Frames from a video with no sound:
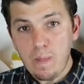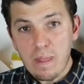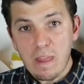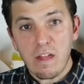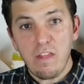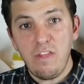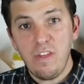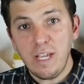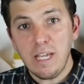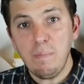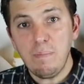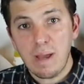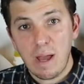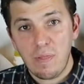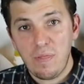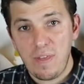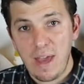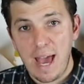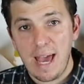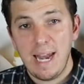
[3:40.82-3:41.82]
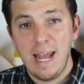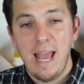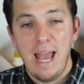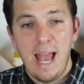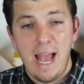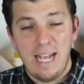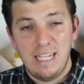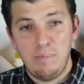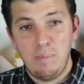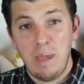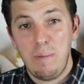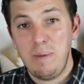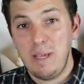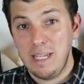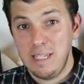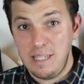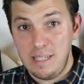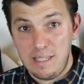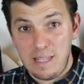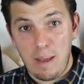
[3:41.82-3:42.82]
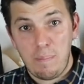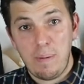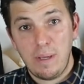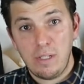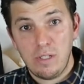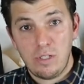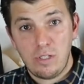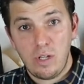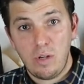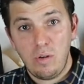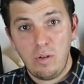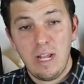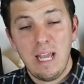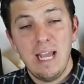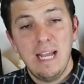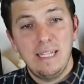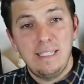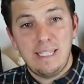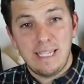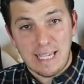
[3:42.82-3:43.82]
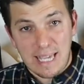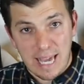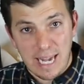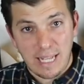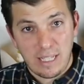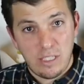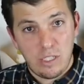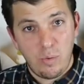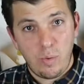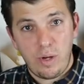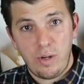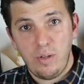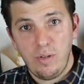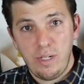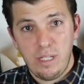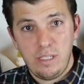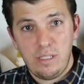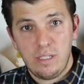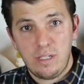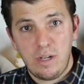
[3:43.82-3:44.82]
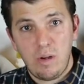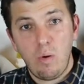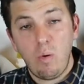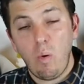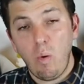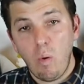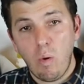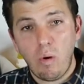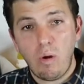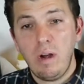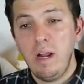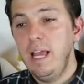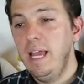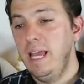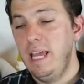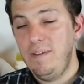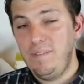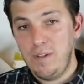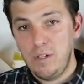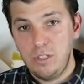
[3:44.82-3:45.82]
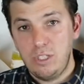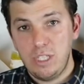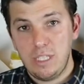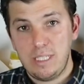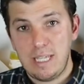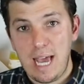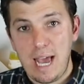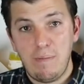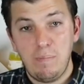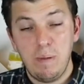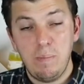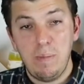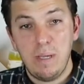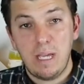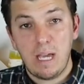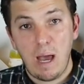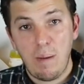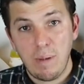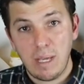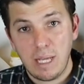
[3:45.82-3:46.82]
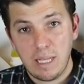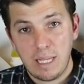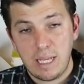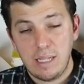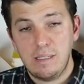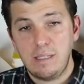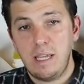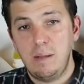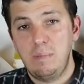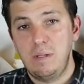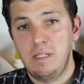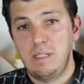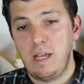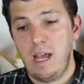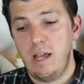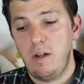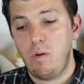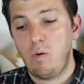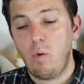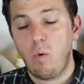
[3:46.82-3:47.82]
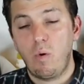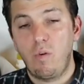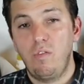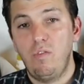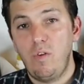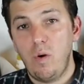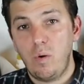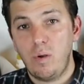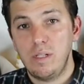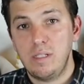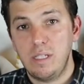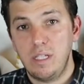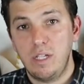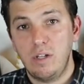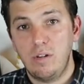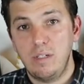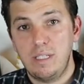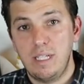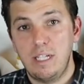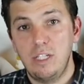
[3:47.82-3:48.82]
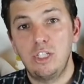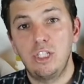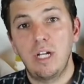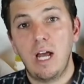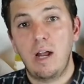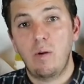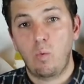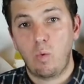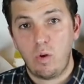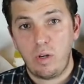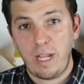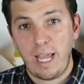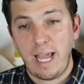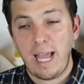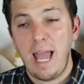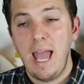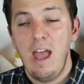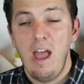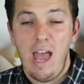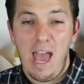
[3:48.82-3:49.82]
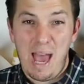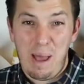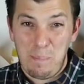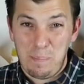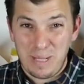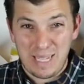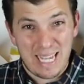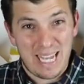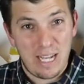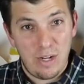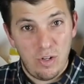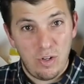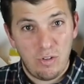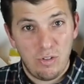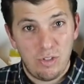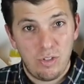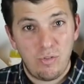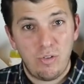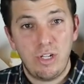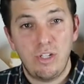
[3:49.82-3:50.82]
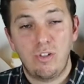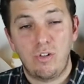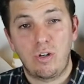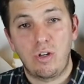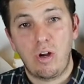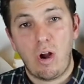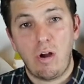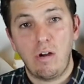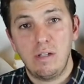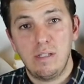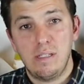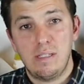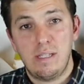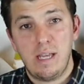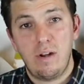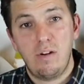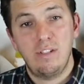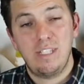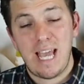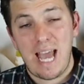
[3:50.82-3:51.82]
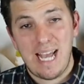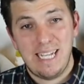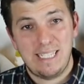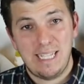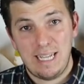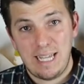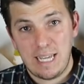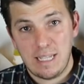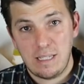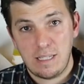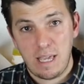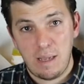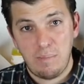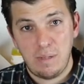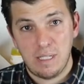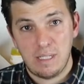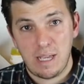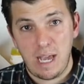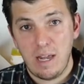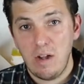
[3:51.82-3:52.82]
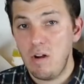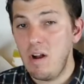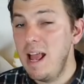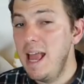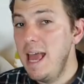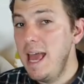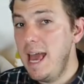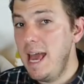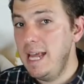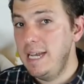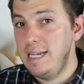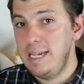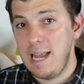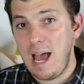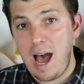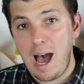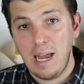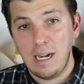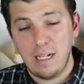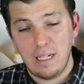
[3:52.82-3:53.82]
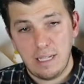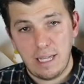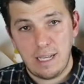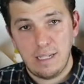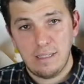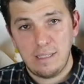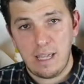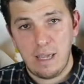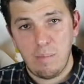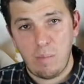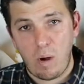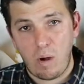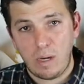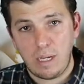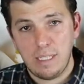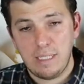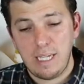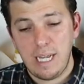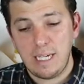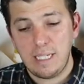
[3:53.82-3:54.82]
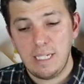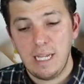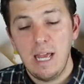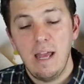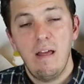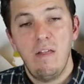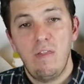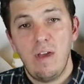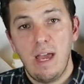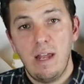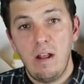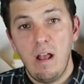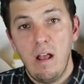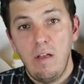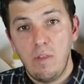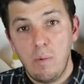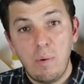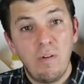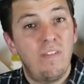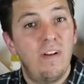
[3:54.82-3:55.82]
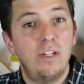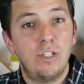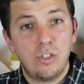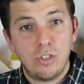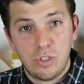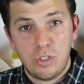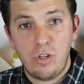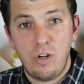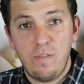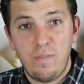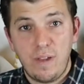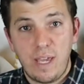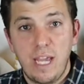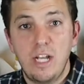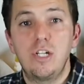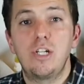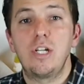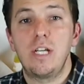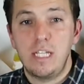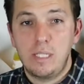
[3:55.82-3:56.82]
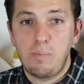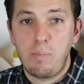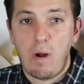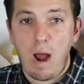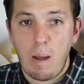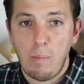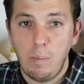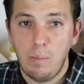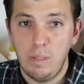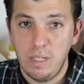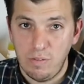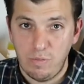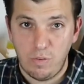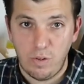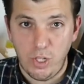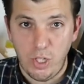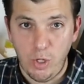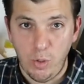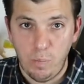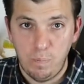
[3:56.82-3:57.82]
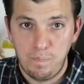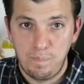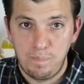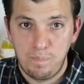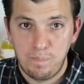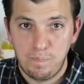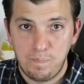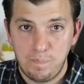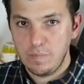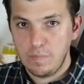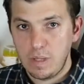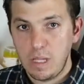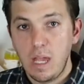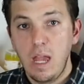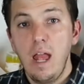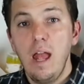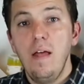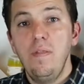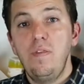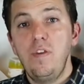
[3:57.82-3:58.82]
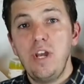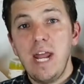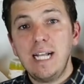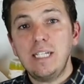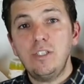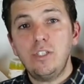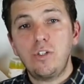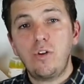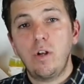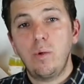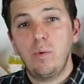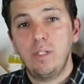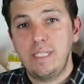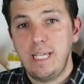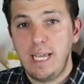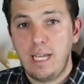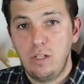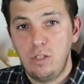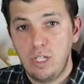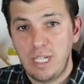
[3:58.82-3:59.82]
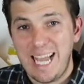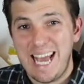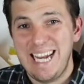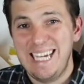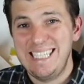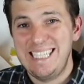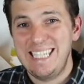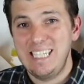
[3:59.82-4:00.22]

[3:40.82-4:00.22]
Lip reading: think about that as maybe a stepping stone to getting to where you need to go, or if you're just happy becoming a landscape designer or focusing your attention on working at plant nurseries or garden centers as a landscape designer and not a landscape architect, then the professional certification is probably for you. The next degree we'll take a look at is